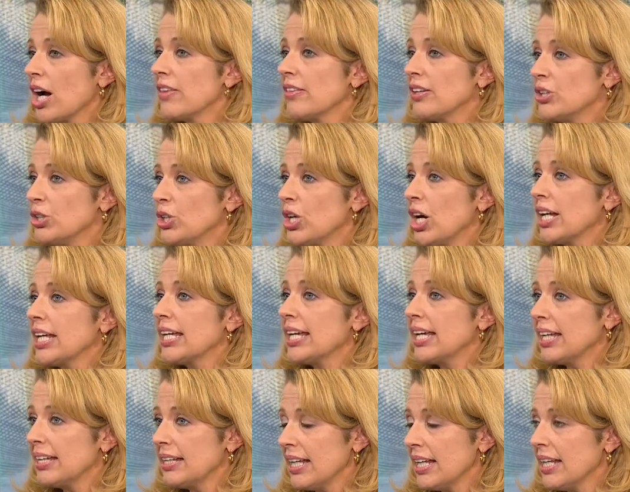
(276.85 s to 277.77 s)
I think you got to
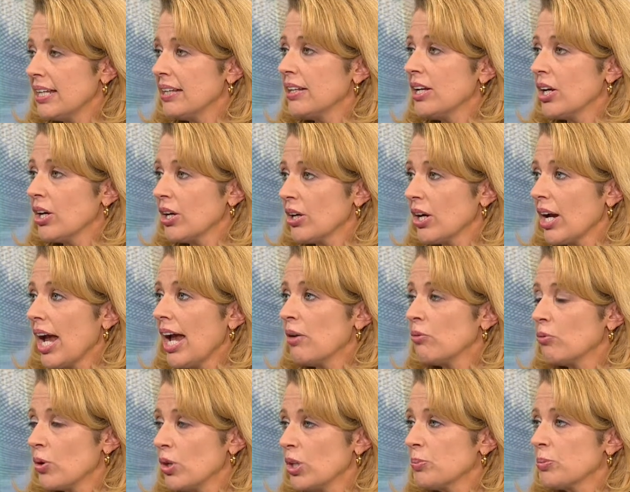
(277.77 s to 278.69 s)
get in there
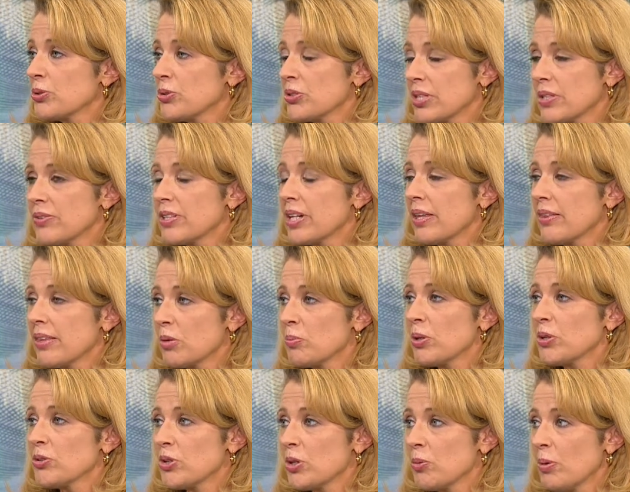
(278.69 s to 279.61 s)
and roll up your sleeves, and I think
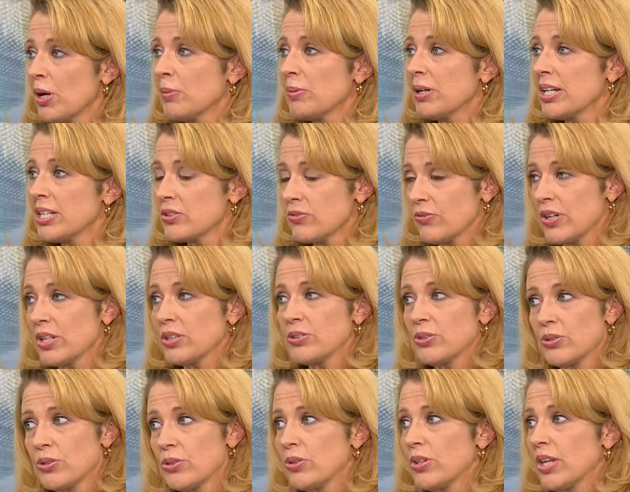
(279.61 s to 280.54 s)
President Obama has
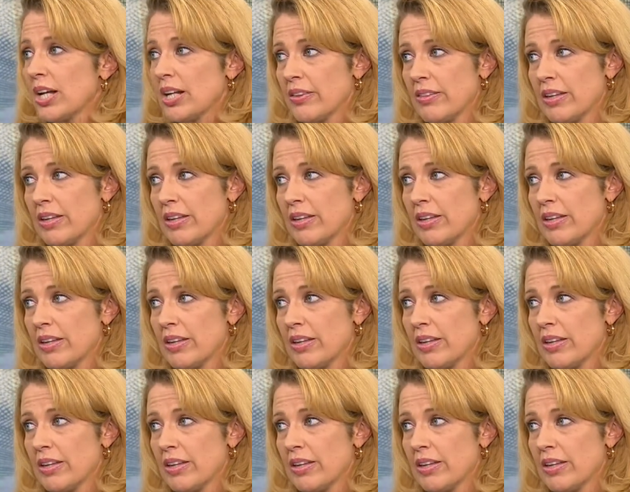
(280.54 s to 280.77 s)
failed to do that.